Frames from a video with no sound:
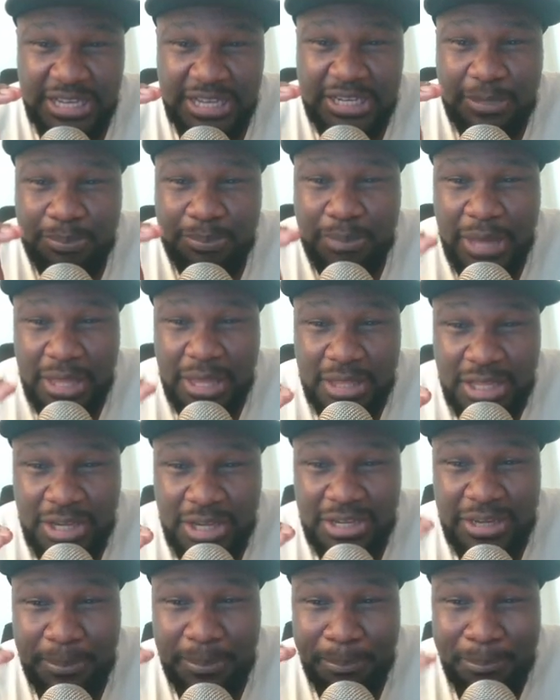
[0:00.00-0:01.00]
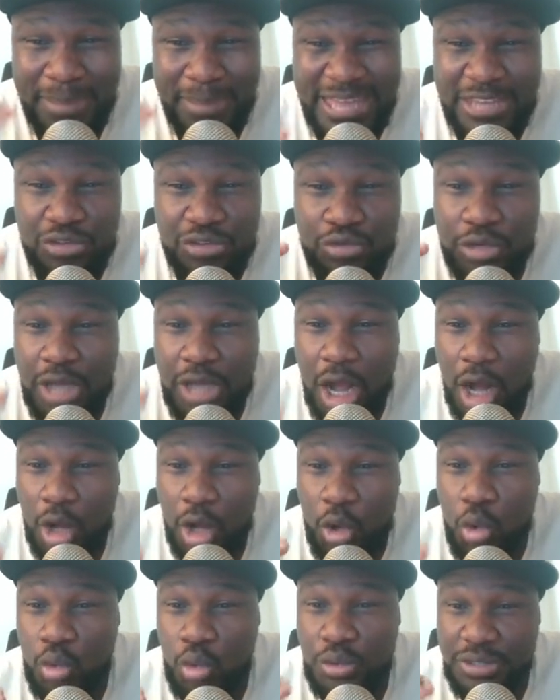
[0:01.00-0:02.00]
in the they're in the
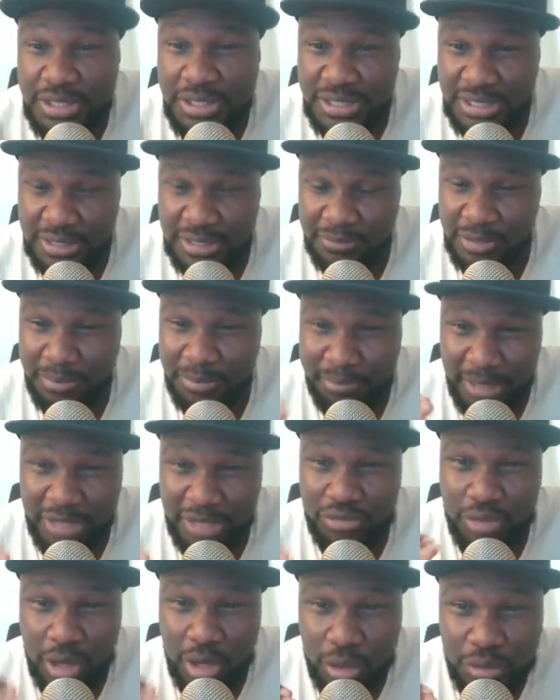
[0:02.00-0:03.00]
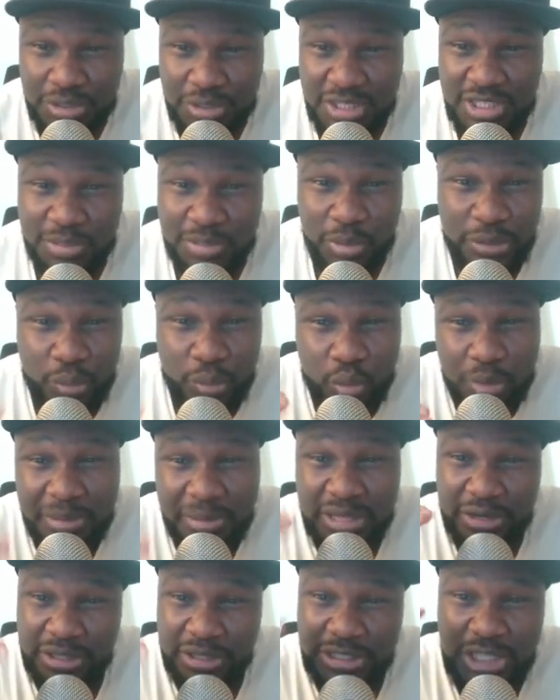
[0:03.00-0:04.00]
matriarchal system, the matriarchal system where the
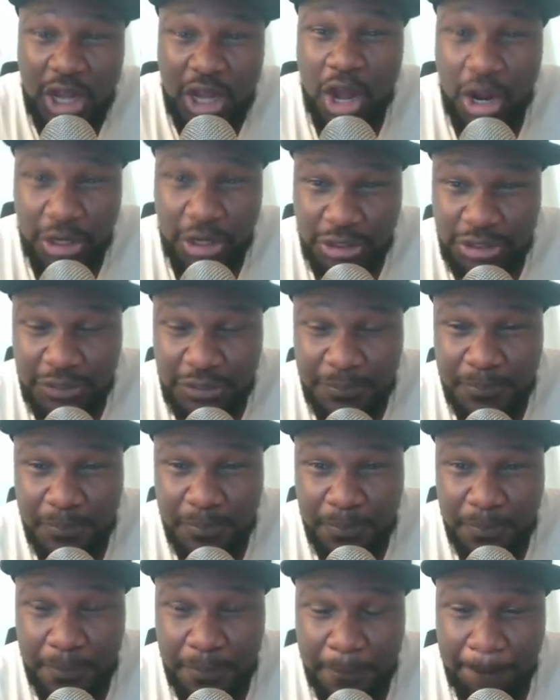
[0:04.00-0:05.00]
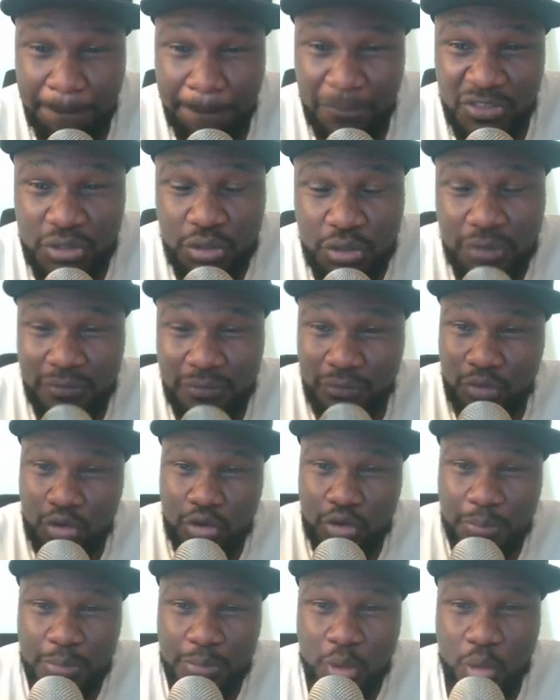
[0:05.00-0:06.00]
women are in charge. So you've grown
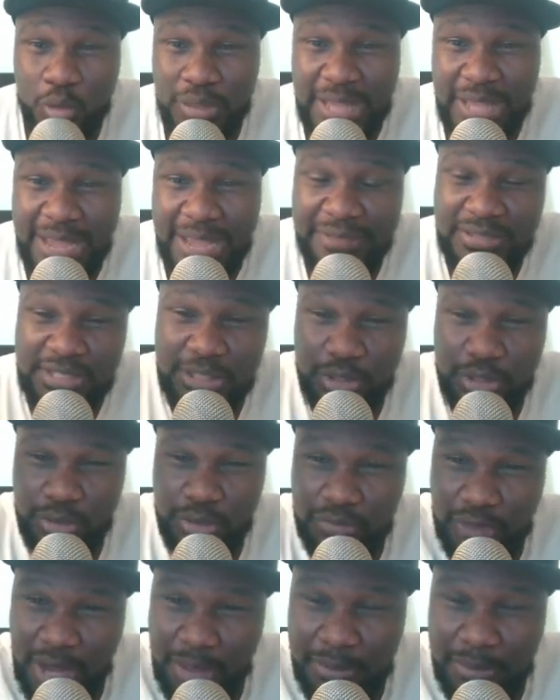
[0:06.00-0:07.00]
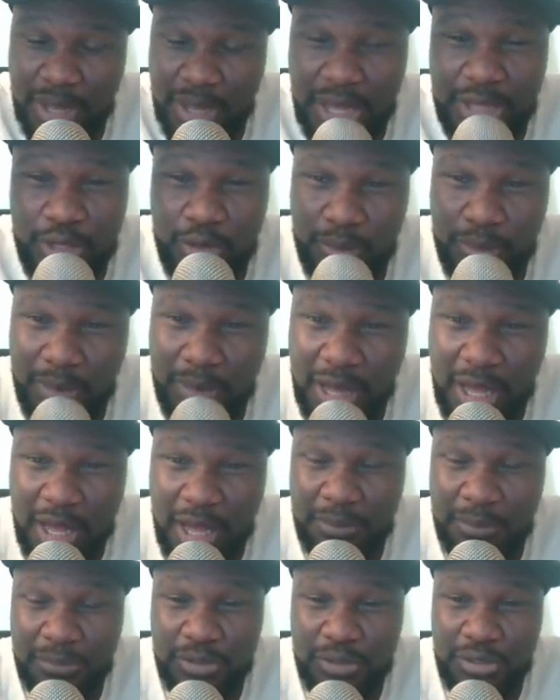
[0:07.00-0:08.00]
up your whole life, seen your grandma, your
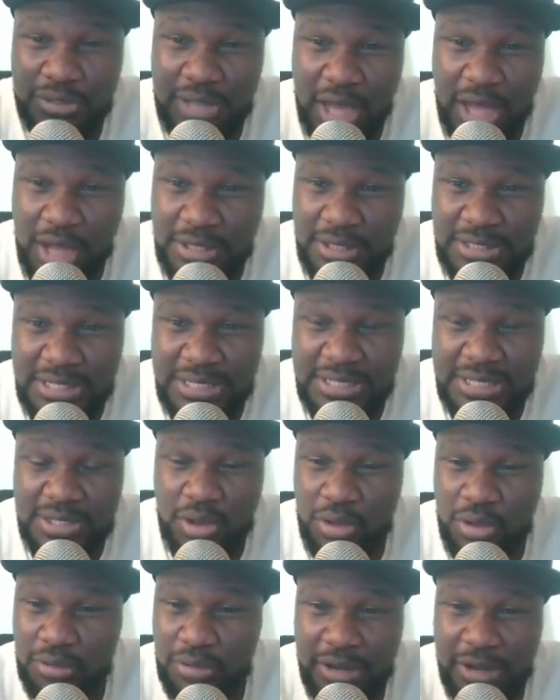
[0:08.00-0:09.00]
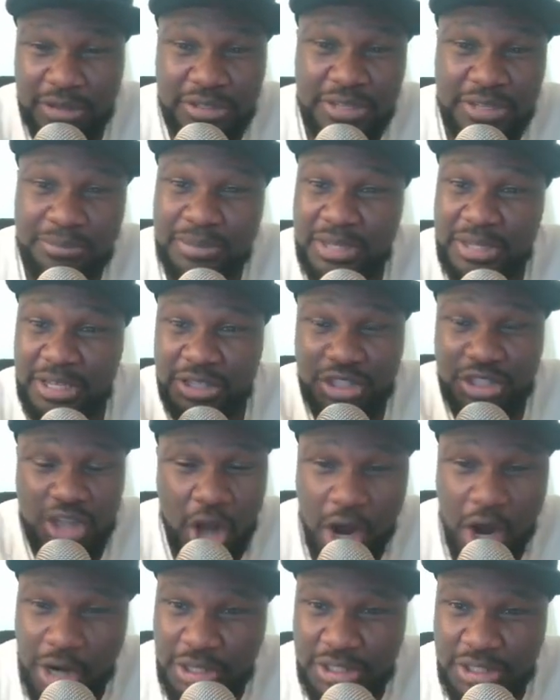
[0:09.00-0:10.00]
mom, your aunties all around. They, they in
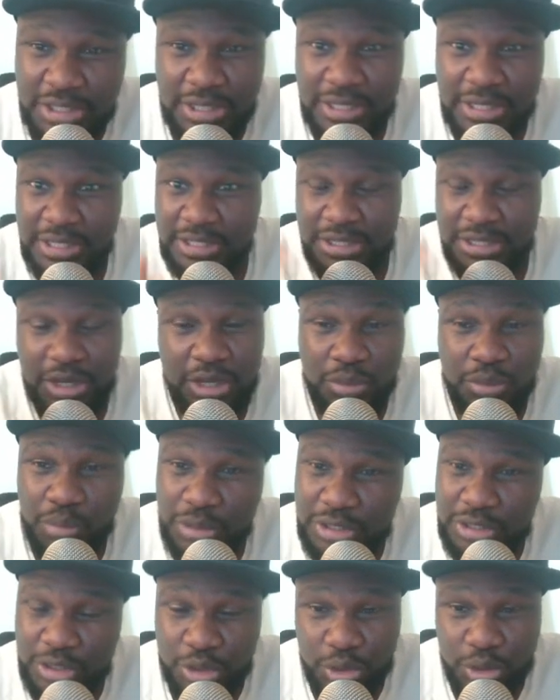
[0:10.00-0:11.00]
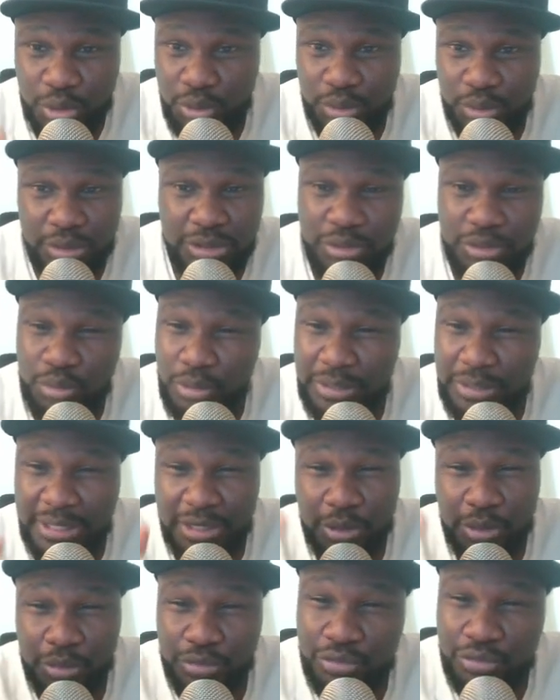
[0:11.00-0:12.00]
charge, tell you what to do, to do all that,
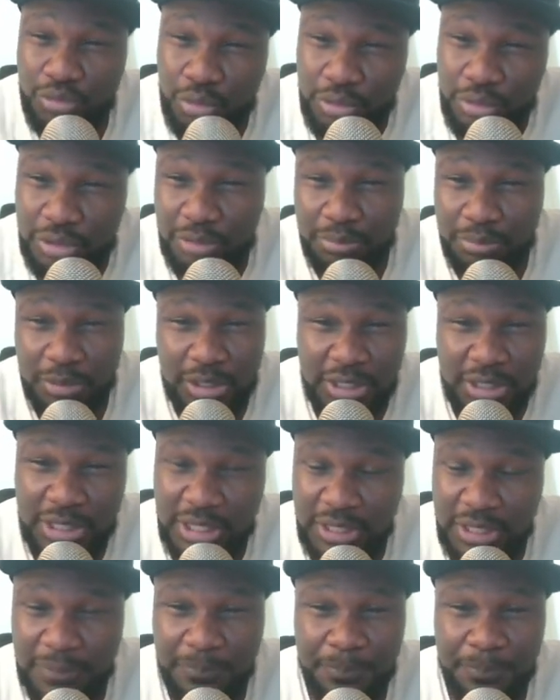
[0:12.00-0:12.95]
to control the community.